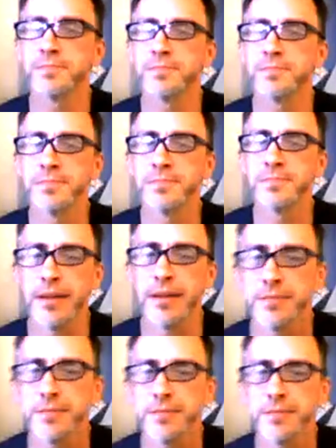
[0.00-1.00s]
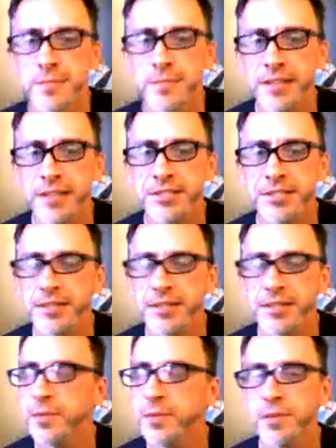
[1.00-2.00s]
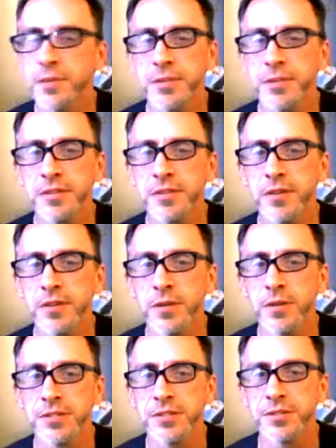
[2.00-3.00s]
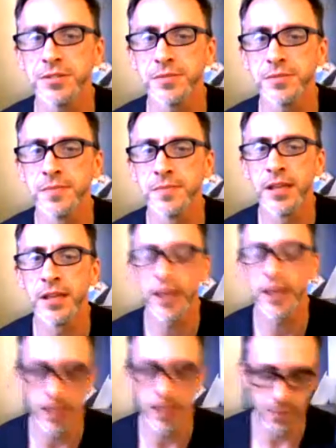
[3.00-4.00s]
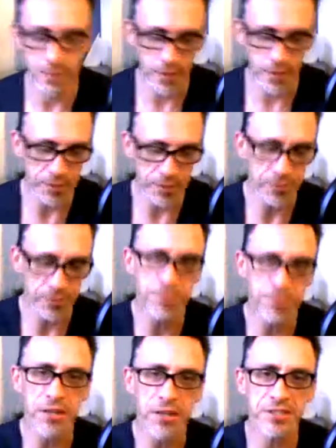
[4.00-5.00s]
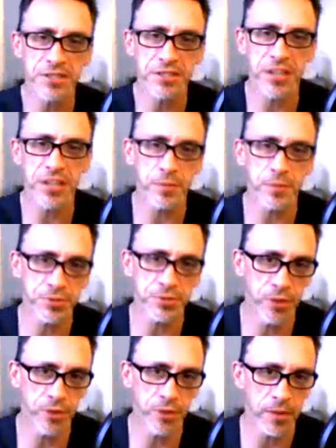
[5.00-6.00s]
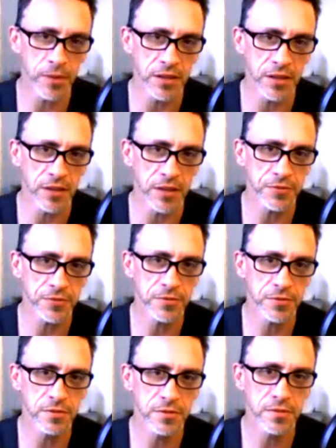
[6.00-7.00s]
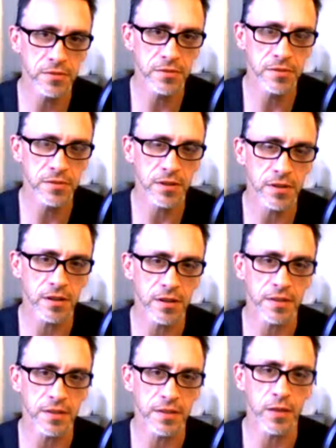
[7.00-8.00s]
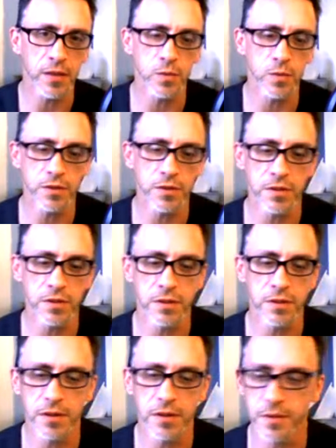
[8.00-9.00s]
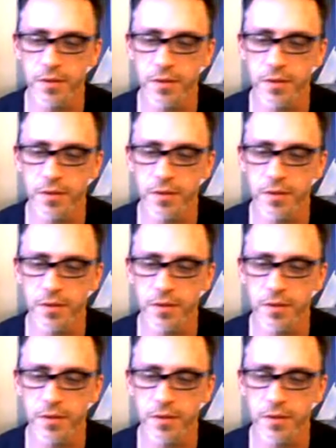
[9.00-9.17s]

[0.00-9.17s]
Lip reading: So, yeah, that's what we're going to be going into, and I'm going to use many examples throughout my life that will